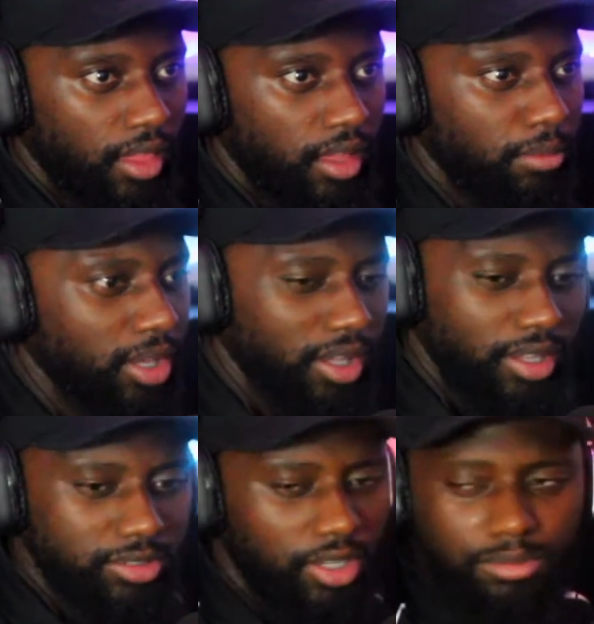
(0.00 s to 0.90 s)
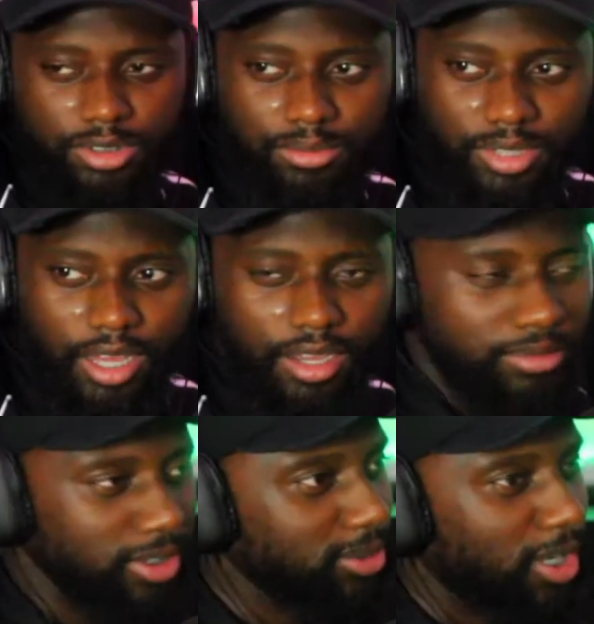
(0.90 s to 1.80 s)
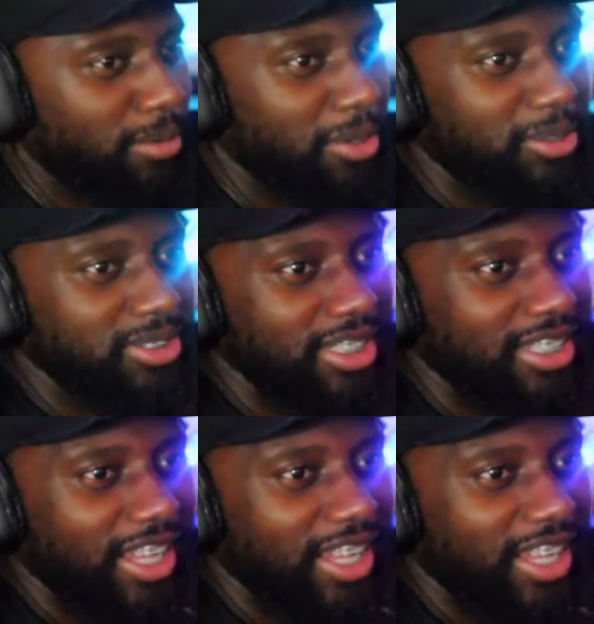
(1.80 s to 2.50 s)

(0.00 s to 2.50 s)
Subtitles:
I'm like, yeah, it's calm. Tend to come. You know what I'm saying?